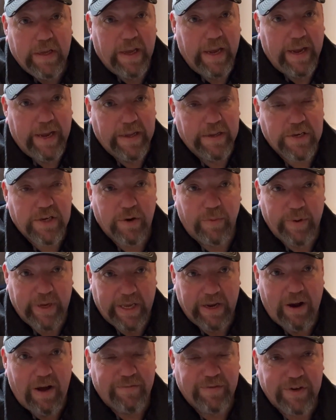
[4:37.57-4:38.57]
And so we
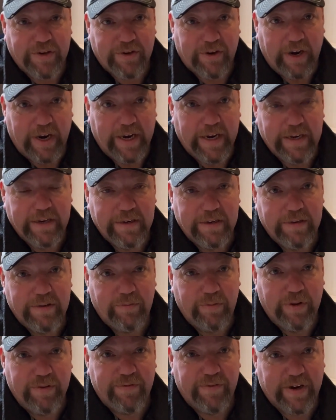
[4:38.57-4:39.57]
get off the train,
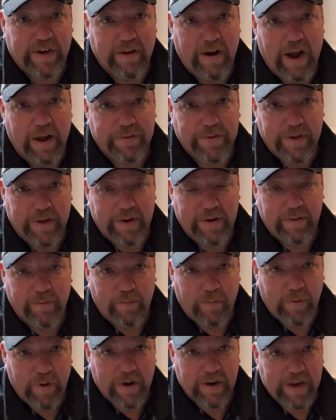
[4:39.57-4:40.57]
we figure out that
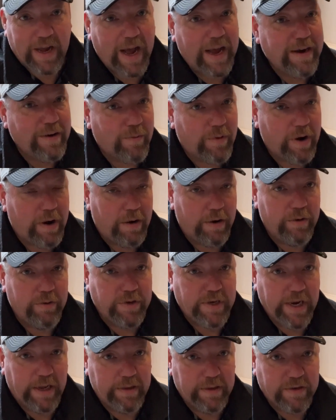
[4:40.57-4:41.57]
we're kind of where our
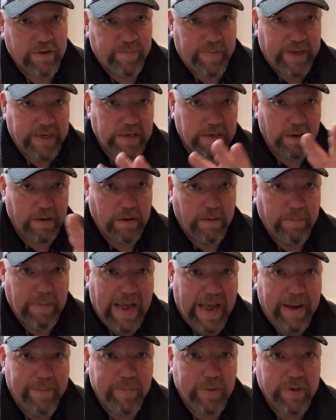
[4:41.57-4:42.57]
hotel is based on the
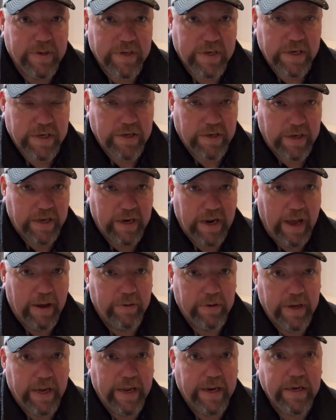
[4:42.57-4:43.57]
map, and it says get
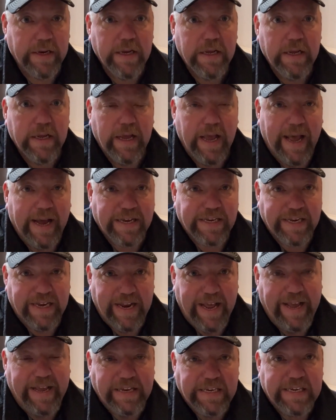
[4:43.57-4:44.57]
out at exit
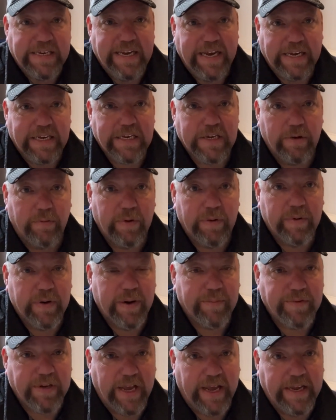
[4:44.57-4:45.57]
A6. So we went
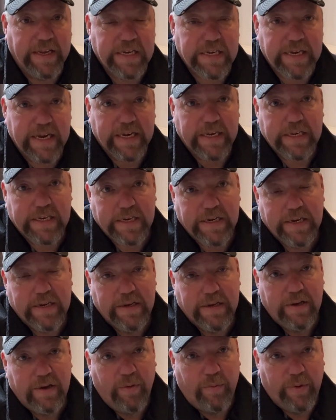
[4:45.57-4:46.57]
up to A6,
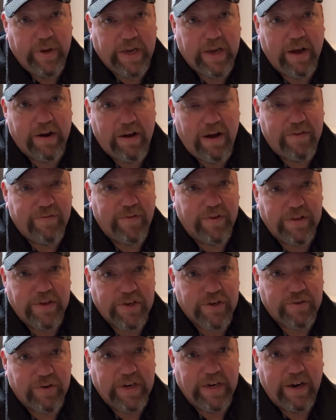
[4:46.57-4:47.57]
we got off on the
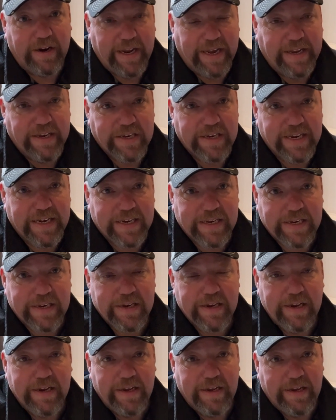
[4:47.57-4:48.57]
street on A6,
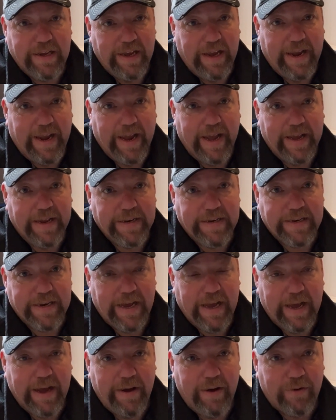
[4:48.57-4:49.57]
and
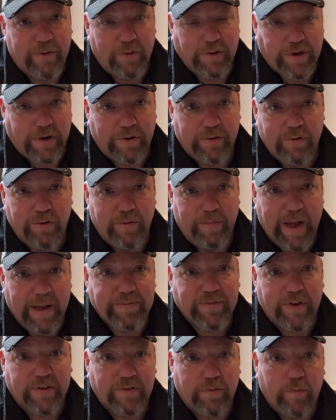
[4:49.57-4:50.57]
of course our Google
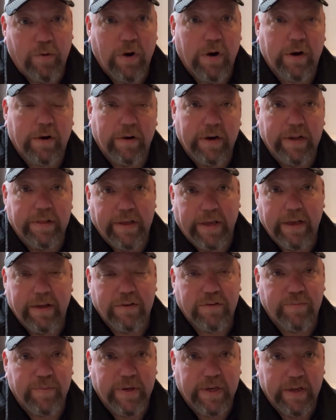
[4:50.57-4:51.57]
Maps doesn't work or anything
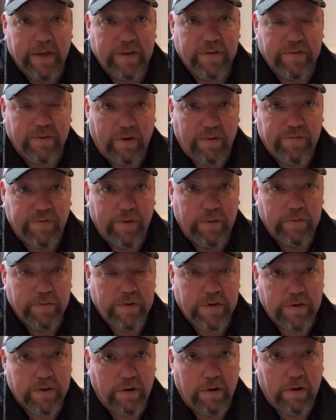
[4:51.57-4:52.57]
else because our
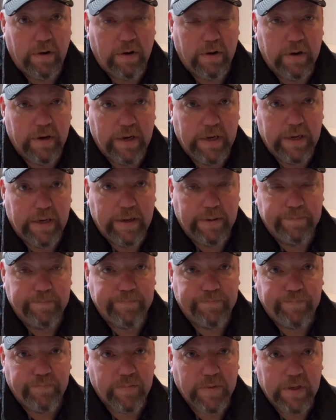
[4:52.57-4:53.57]
phones are
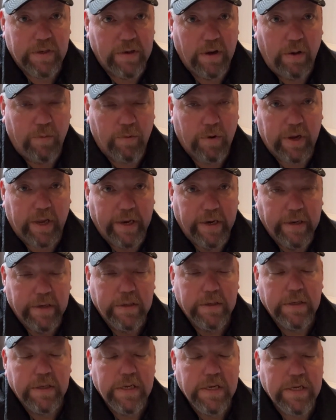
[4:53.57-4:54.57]
not working.
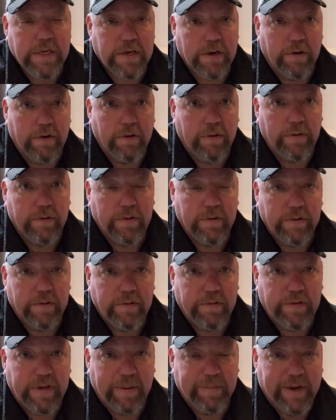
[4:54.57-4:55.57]
So
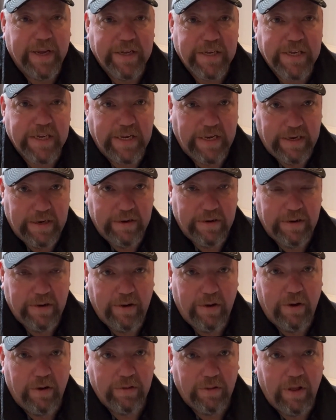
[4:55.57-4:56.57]
Debbie had seen
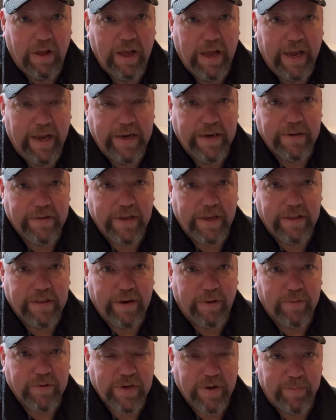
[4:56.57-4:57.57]
online that
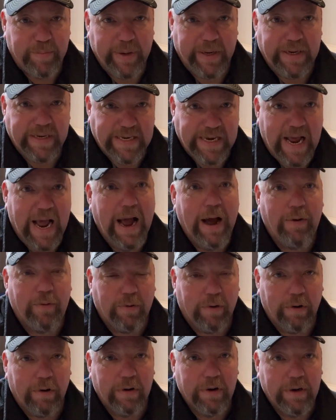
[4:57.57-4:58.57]
there was a big
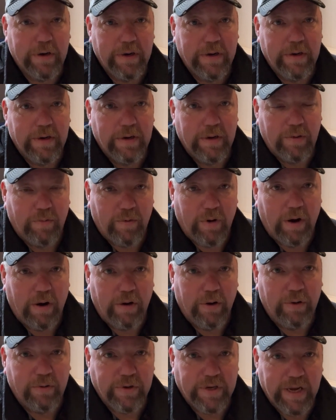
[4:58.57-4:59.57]
tower where our
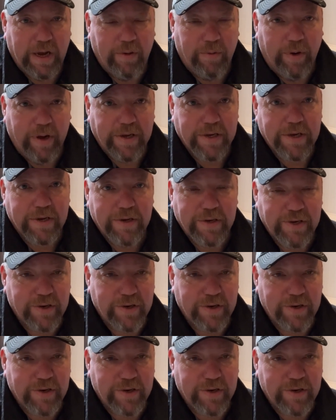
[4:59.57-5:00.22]
hotel was.